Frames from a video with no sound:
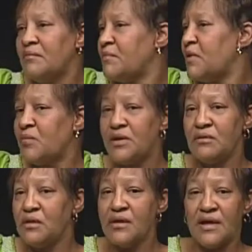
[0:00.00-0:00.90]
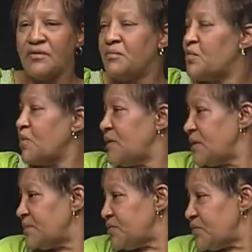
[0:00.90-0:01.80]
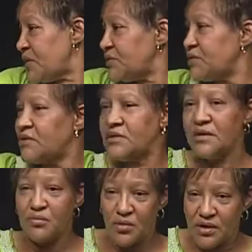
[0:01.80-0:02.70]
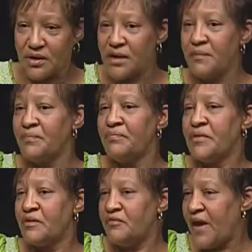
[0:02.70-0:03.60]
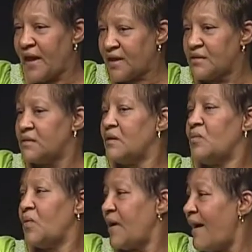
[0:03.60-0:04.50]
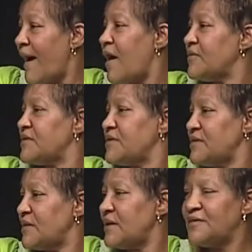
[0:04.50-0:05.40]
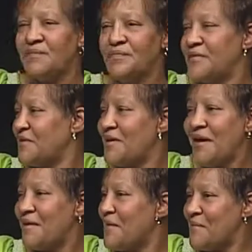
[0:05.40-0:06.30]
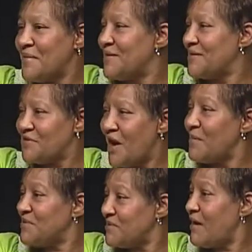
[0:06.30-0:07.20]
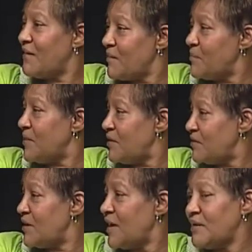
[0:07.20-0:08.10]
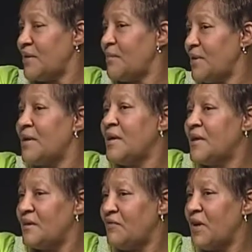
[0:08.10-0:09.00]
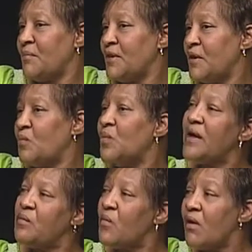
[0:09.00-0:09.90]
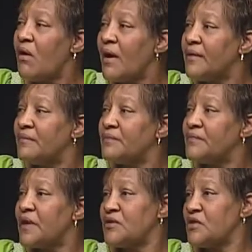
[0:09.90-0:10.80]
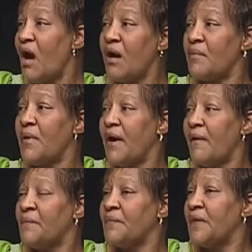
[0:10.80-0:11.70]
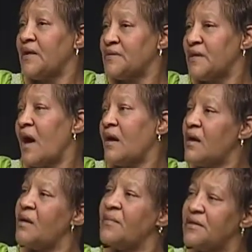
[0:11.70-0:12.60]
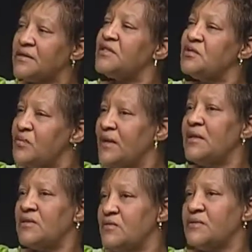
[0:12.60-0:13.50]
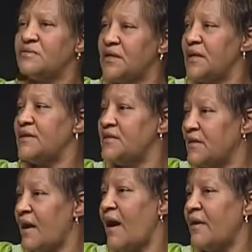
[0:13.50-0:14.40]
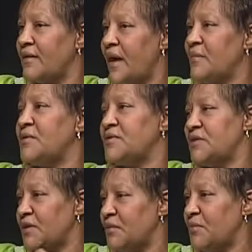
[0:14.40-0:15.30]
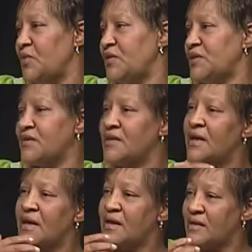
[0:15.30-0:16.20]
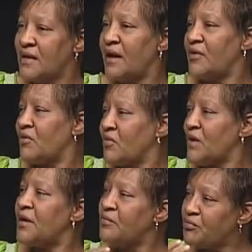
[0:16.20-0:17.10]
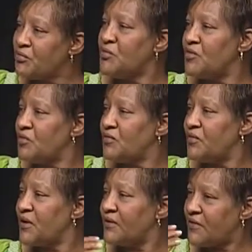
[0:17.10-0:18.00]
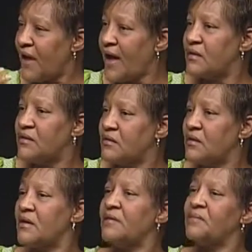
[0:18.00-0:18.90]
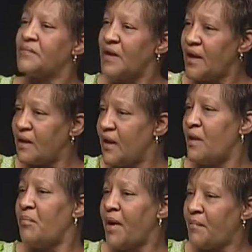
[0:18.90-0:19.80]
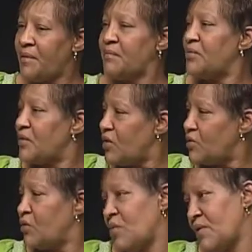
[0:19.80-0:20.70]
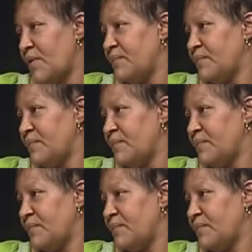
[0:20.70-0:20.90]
but when you look at the boarded up structures and the boarded up the vacant warehouses and things, they're not coming. The jobs are not coming here. The economic development that we want and talk about is not coming until we do some things in our neighborhoods and communities that are going to improve that look and help our people go to work.